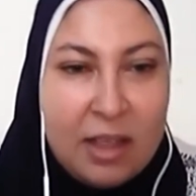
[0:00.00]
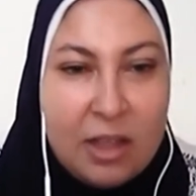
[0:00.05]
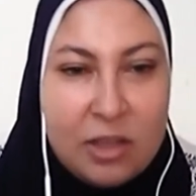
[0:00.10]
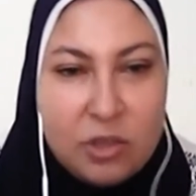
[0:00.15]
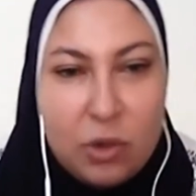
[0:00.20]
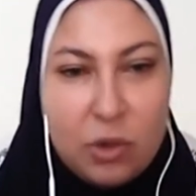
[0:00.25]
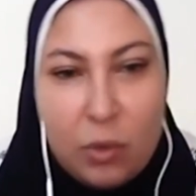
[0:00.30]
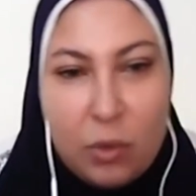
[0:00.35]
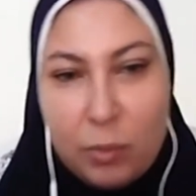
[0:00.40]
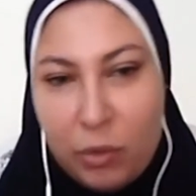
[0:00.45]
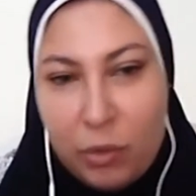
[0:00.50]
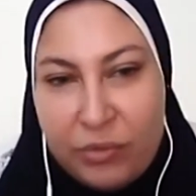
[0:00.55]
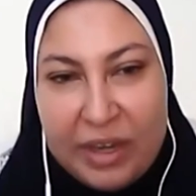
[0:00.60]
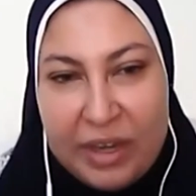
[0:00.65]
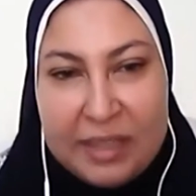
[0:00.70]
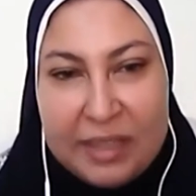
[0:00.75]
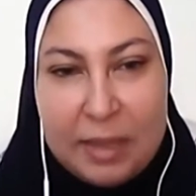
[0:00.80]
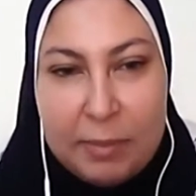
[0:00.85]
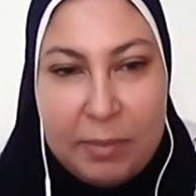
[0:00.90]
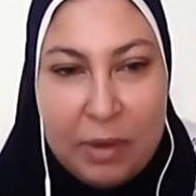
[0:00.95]
So
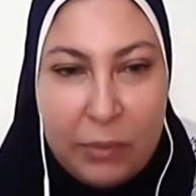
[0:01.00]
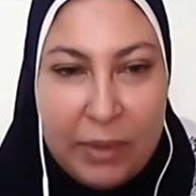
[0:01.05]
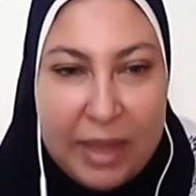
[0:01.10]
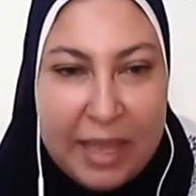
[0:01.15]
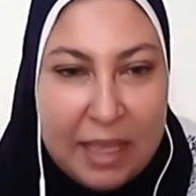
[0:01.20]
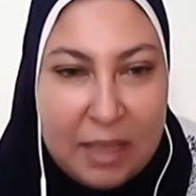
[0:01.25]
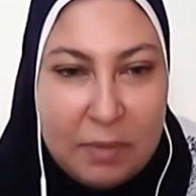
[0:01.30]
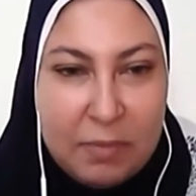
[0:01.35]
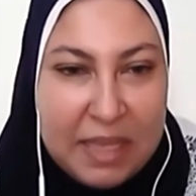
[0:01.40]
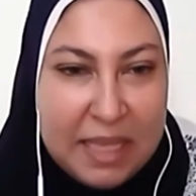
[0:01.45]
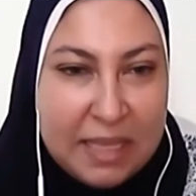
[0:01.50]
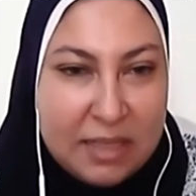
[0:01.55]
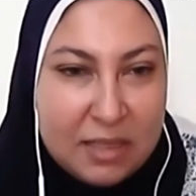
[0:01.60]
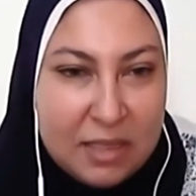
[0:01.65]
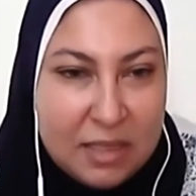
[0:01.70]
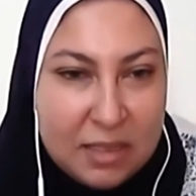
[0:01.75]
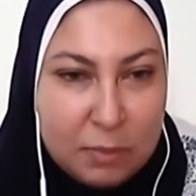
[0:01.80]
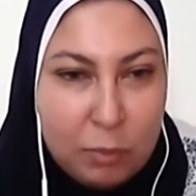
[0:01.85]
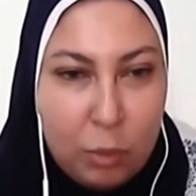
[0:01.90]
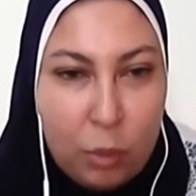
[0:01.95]
moving them away
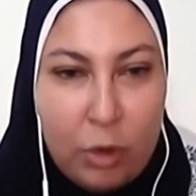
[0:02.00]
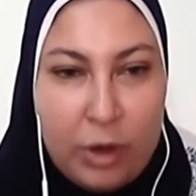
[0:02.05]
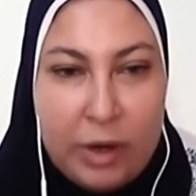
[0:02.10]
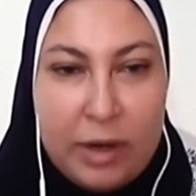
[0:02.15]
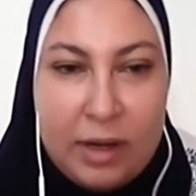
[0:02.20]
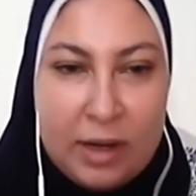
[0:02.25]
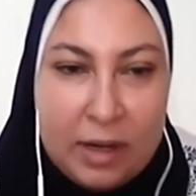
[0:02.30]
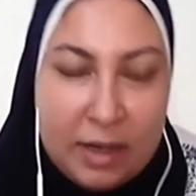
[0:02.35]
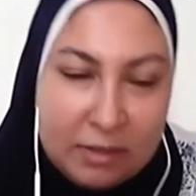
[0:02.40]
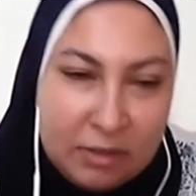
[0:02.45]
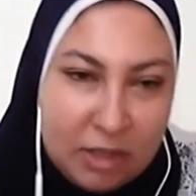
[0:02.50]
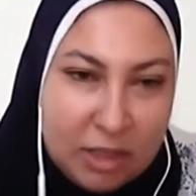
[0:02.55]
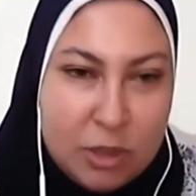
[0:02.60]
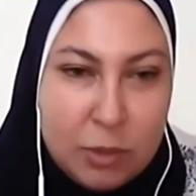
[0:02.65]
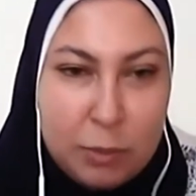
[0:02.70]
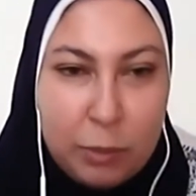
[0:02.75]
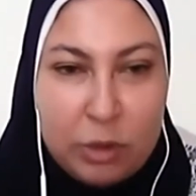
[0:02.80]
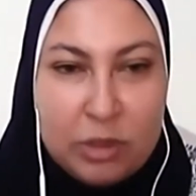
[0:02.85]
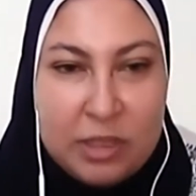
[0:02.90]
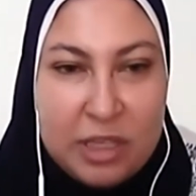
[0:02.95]
means more
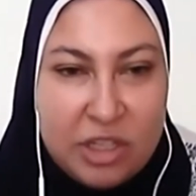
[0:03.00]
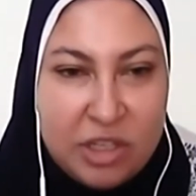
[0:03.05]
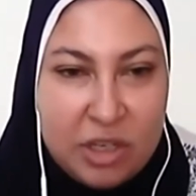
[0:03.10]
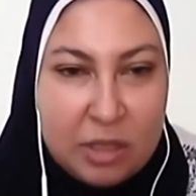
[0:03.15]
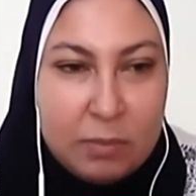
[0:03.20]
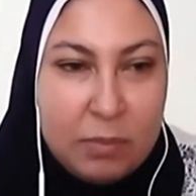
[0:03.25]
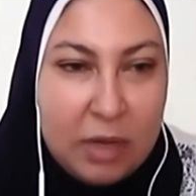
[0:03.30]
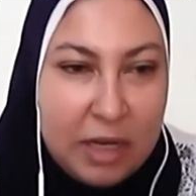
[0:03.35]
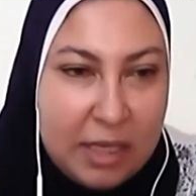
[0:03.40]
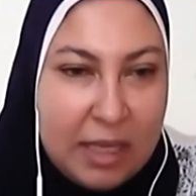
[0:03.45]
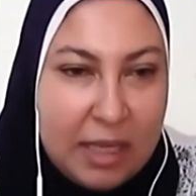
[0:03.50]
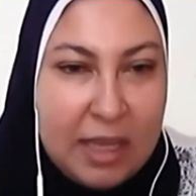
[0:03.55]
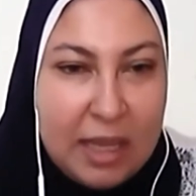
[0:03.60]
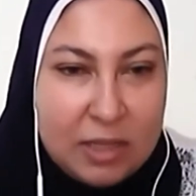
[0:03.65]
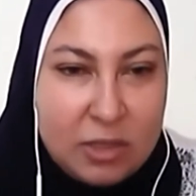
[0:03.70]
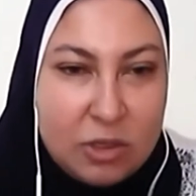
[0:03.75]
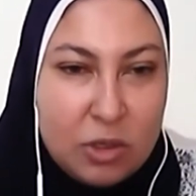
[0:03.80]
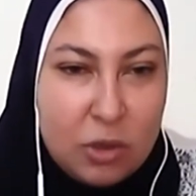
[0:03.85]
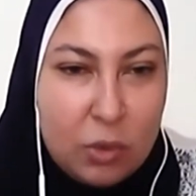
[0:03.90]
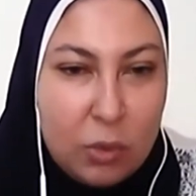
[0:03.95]
transportation money
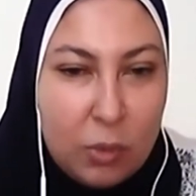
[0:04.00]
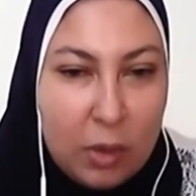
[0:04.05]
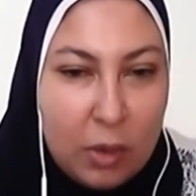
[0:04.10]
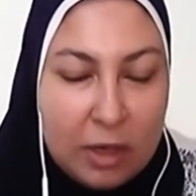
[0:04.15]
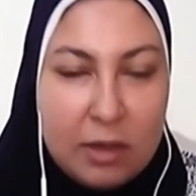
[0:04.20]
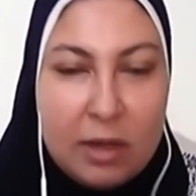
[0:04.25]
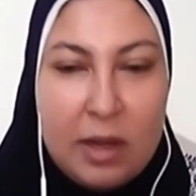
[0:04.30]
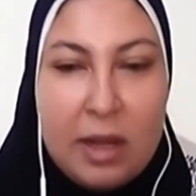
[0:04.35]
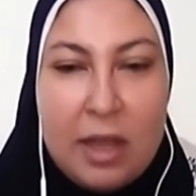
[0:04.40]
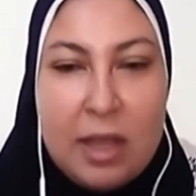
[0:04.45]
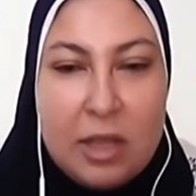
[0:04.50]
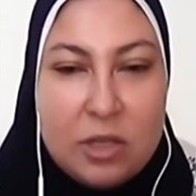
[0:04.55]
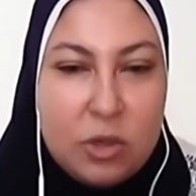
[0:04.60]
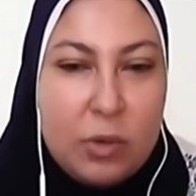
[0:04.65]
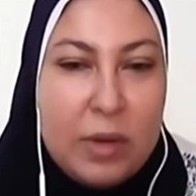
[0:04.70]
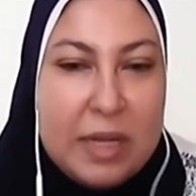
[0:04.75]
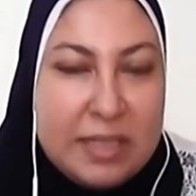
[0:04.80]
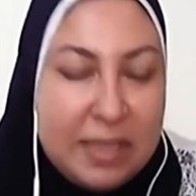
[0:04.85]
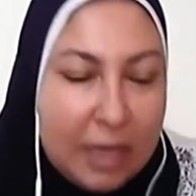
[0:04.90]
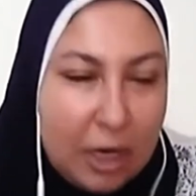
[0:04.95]
and so on. So
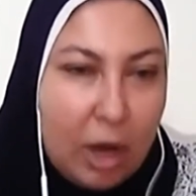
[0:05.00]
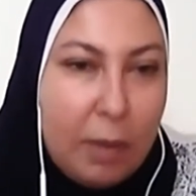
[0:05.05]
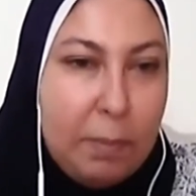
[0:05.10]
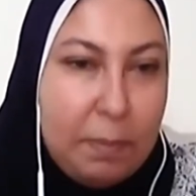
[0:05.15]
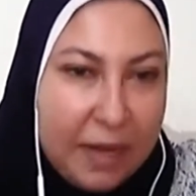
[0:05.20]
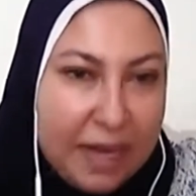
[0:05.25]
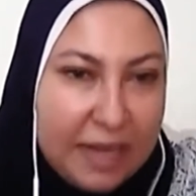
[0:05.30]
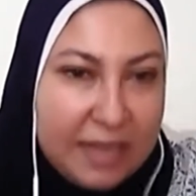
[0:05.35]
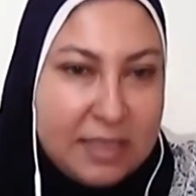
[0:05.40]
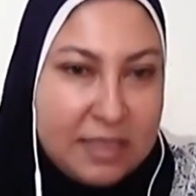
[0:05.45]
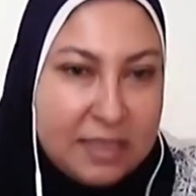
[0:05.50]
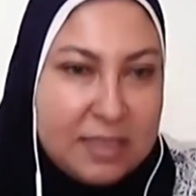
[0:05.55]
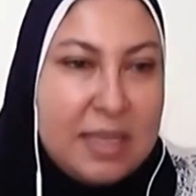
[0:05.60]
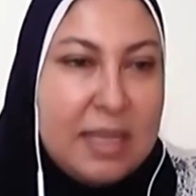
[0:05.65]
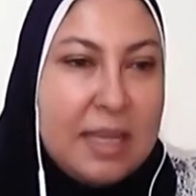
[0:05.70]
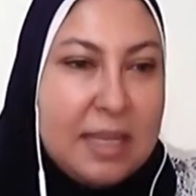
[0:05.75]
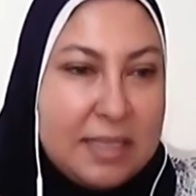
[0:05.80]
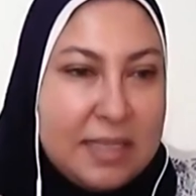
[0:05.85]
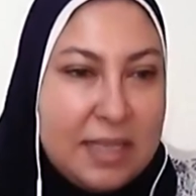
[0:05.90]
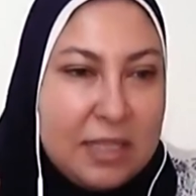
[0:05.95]
it's a complex
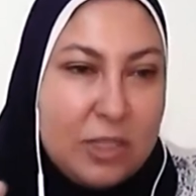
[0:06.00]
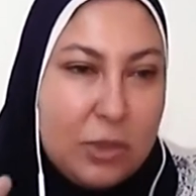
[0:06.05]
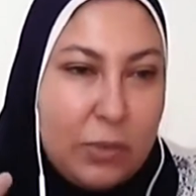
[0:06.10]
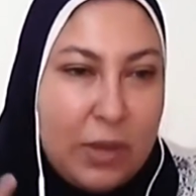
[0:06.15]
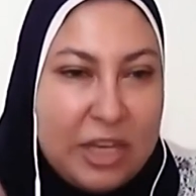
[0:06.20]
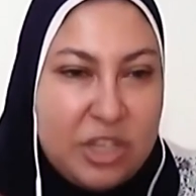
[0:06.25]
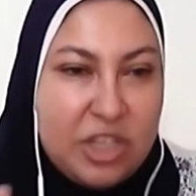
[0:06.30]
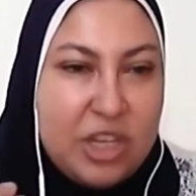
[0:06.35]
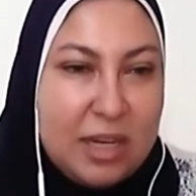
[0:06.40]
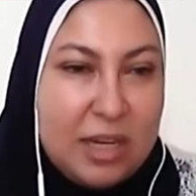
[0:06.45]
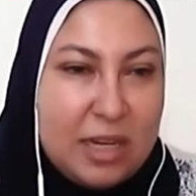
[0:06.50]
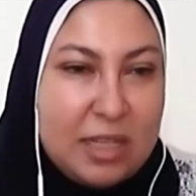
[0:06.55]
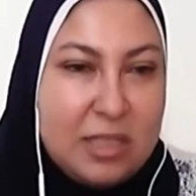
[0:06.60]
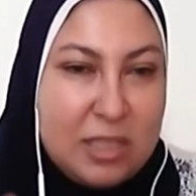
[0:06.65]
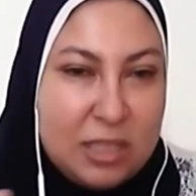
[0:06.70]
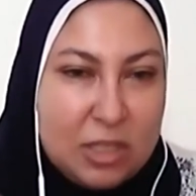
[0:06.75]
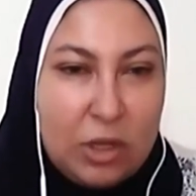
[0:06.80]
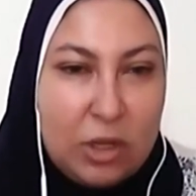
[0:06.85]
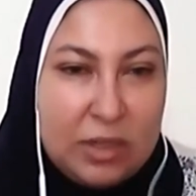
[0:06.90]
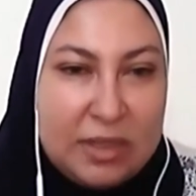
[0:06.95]
situation. It's
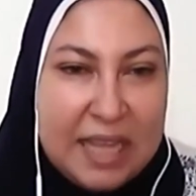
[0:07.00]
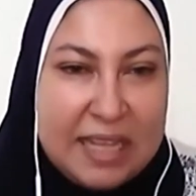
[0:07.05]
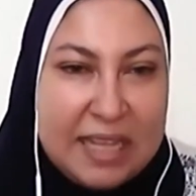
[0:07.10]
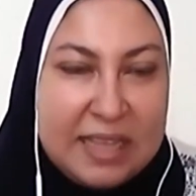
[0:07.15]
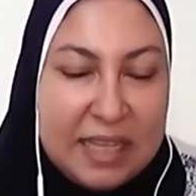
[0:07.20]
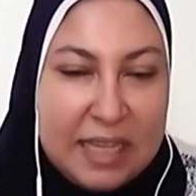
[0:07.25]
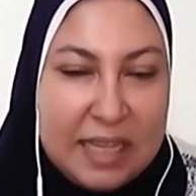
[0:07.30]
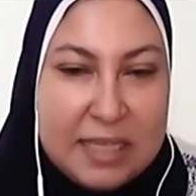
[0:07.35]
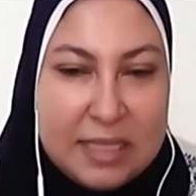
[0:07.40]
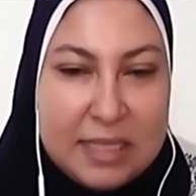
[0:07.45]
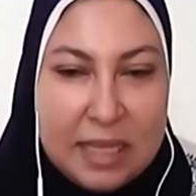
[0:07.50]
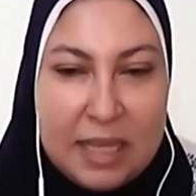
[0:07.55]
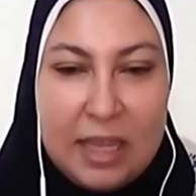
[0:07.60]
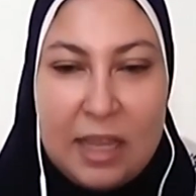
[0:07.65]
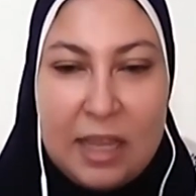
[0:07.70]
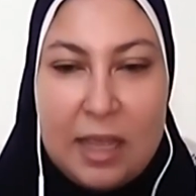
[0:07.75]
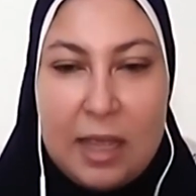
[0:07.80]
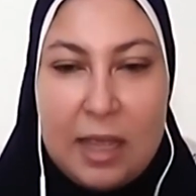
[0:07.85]
not that easy.